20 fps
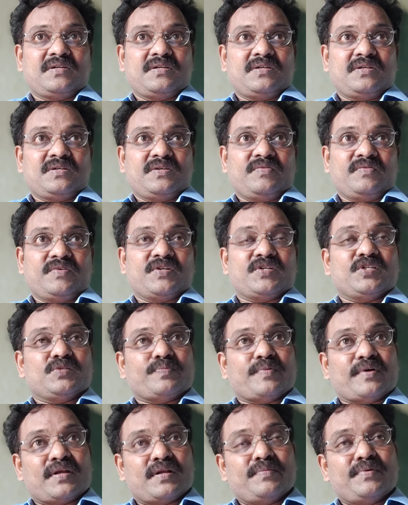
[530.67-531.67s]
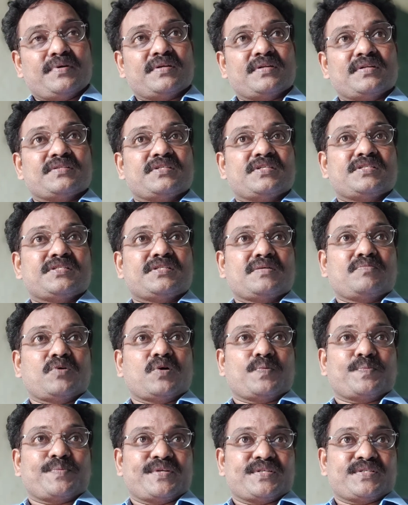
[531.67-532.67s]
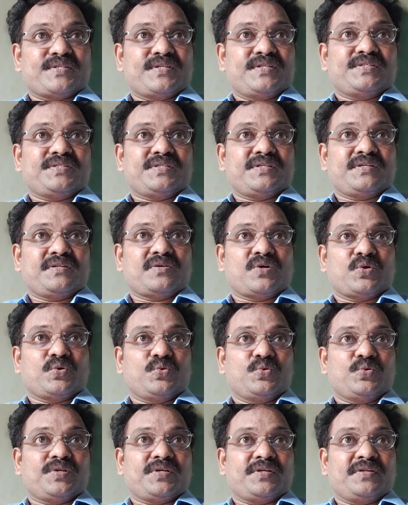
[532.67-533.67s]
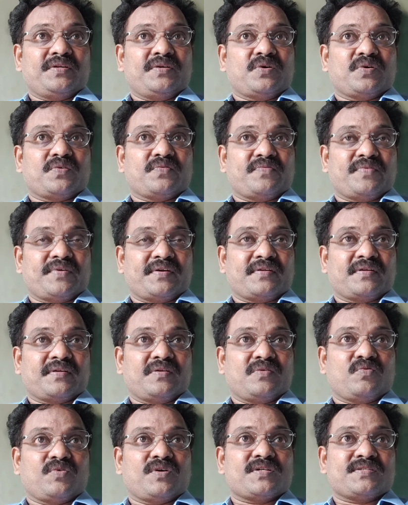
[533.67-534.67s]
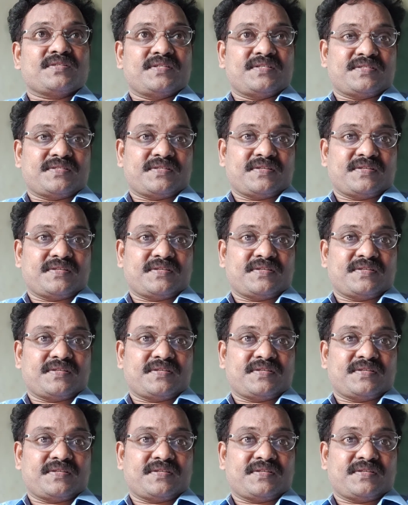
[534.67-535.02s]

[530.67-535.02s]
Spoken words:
That is parliamentary system or presidential or unitary or federal, what system.